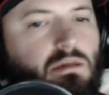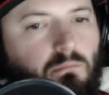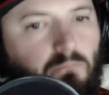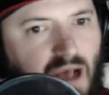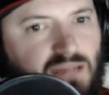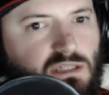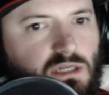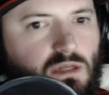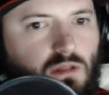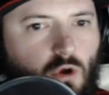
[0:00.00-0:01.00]

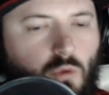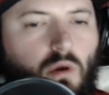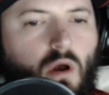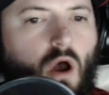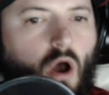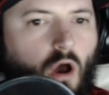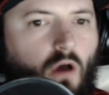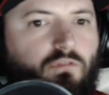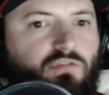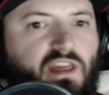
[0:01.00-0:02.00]
Boston Globe
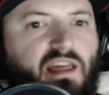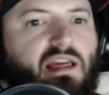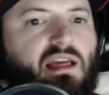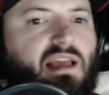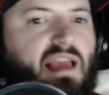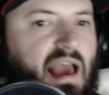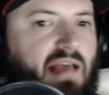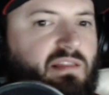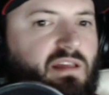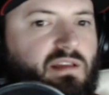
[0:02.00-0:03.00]
of the
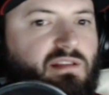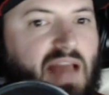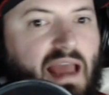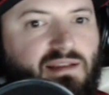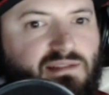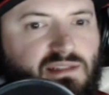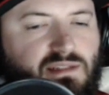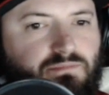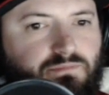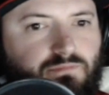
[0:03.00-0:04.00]
Catholic
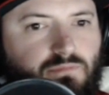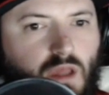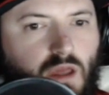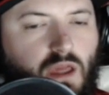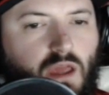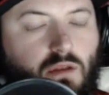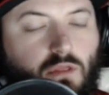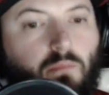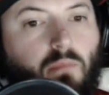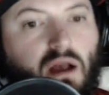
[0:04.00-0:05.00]
diocese and
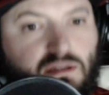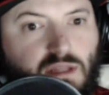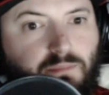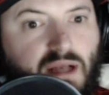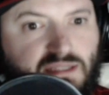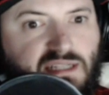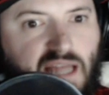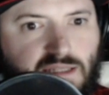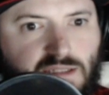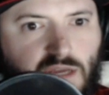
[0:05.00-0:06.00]
the Boston
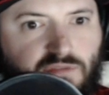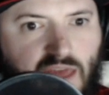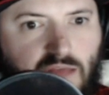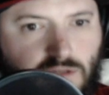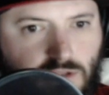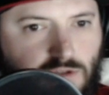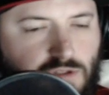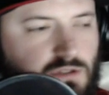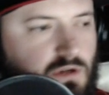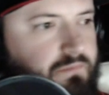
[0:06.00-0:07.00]
diocese of the Catholic
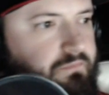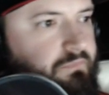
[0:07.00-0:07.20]
Church. Sorry,